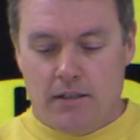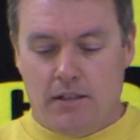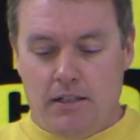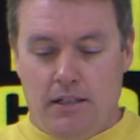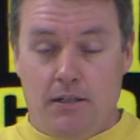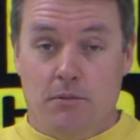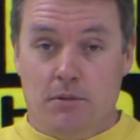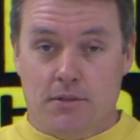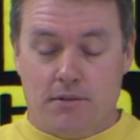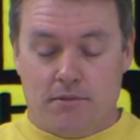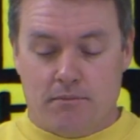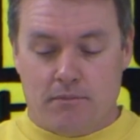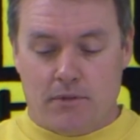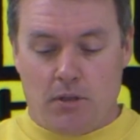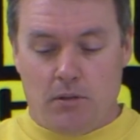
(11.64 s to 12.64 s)
and it was
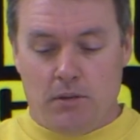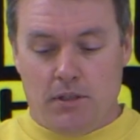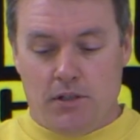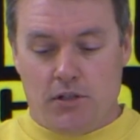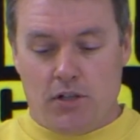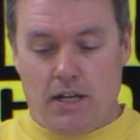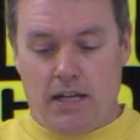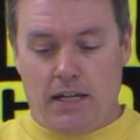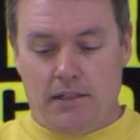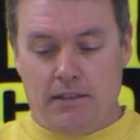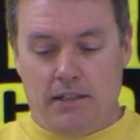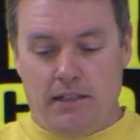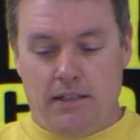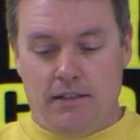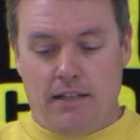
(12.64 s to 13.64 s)
totally
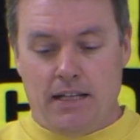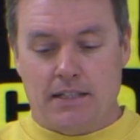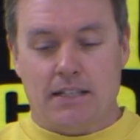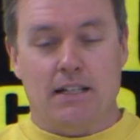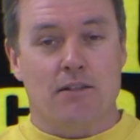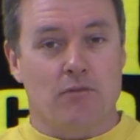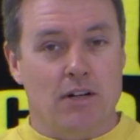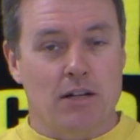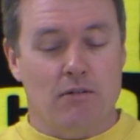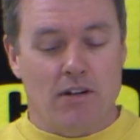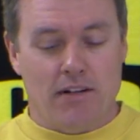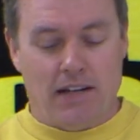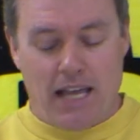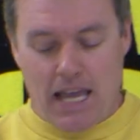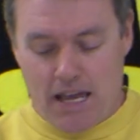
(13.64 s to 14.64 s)
shot, and that's at a rate
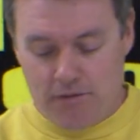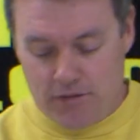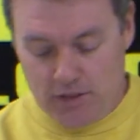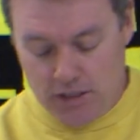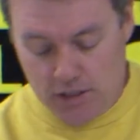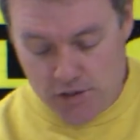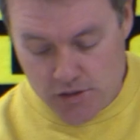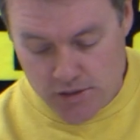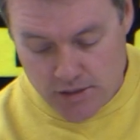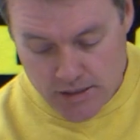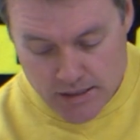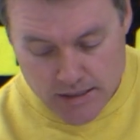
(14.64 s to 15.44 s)
around 1/2 inch.